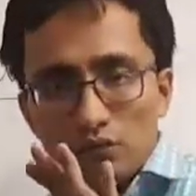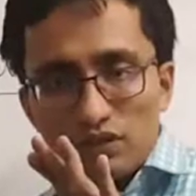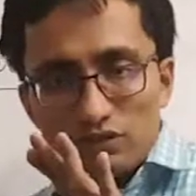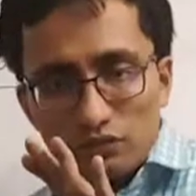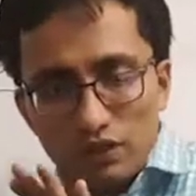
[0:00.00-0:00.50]

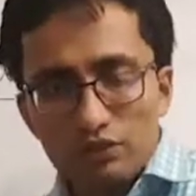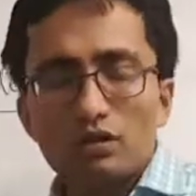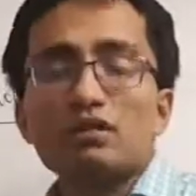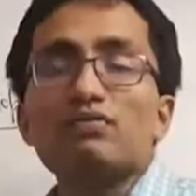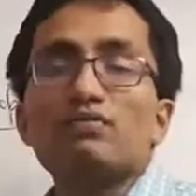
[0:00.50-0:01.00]
stress
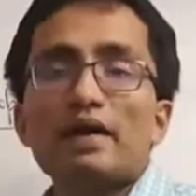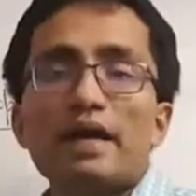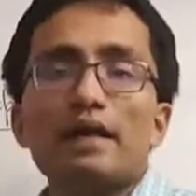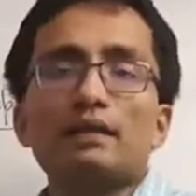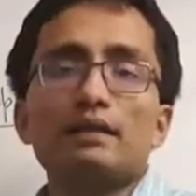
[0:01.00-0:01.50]
on the
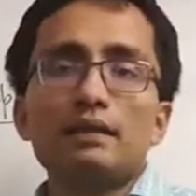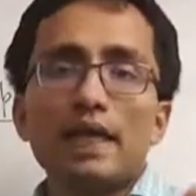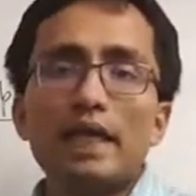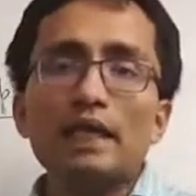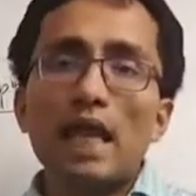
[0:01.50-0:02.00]
fact
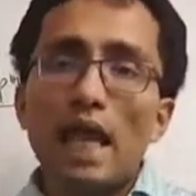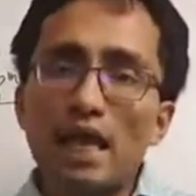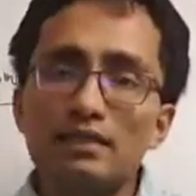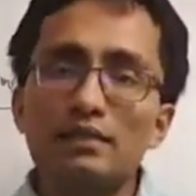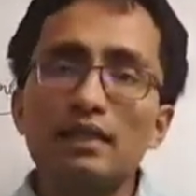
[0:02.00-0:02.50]
that
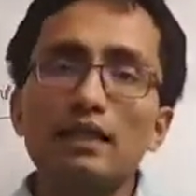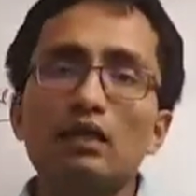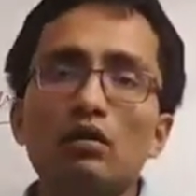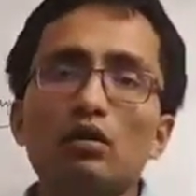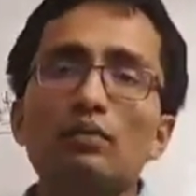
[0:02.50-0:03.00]
as the
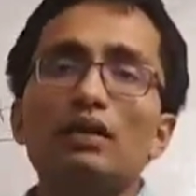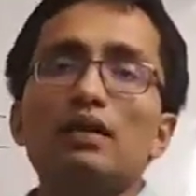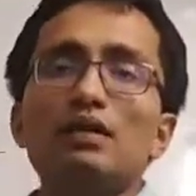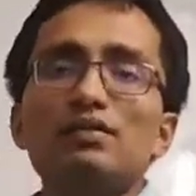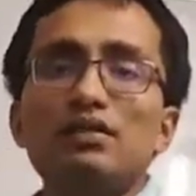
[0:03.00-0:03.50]
economy
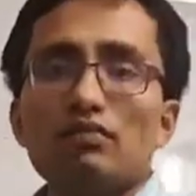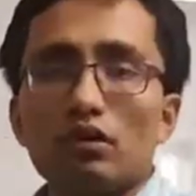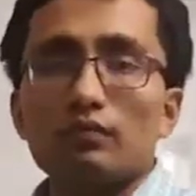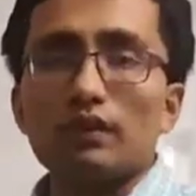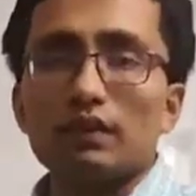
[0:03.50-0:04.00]
is
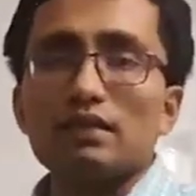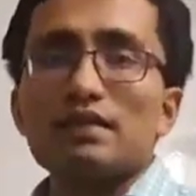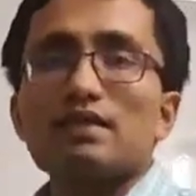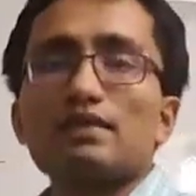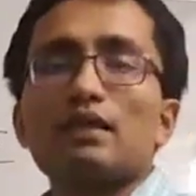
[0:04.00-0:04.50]
evolving,
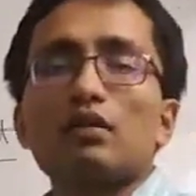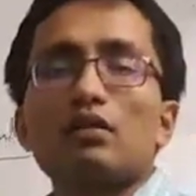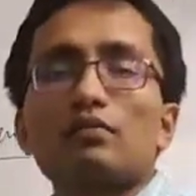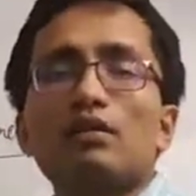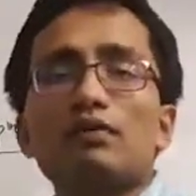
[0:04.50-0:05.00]
let's say as an
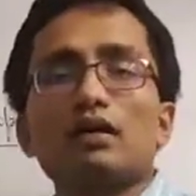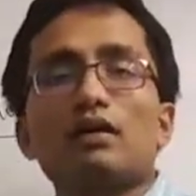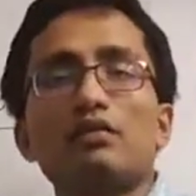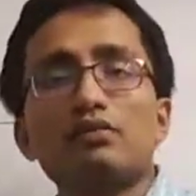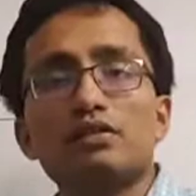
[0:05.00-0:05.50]
economy of a
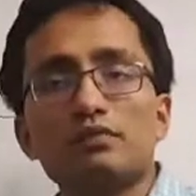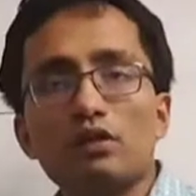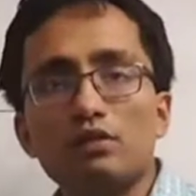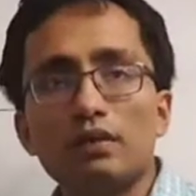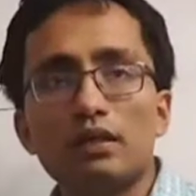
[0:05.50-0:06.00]
country is
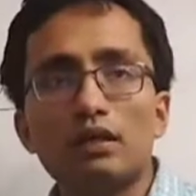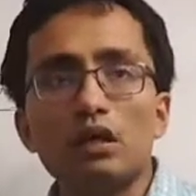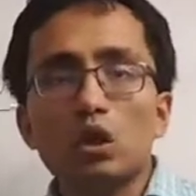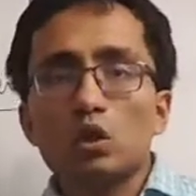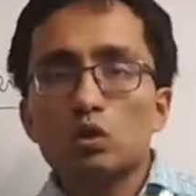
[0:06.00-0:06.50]
evolving,
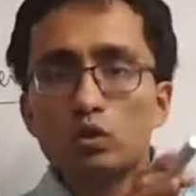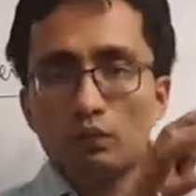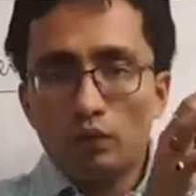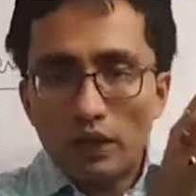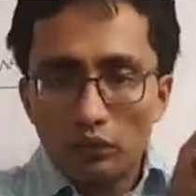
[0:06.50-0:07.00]

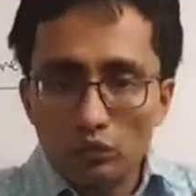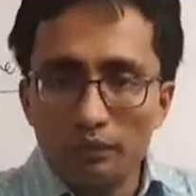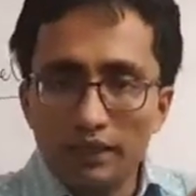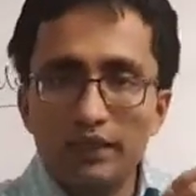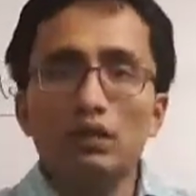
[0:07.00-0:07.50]
so to
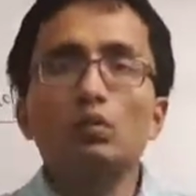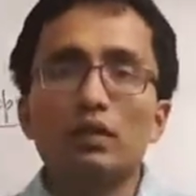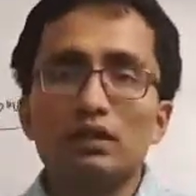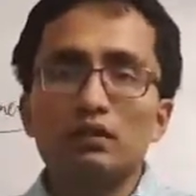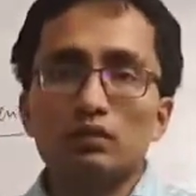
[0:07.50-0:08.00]
begin
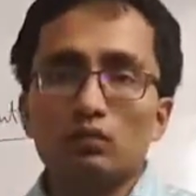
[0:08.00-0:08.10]
with,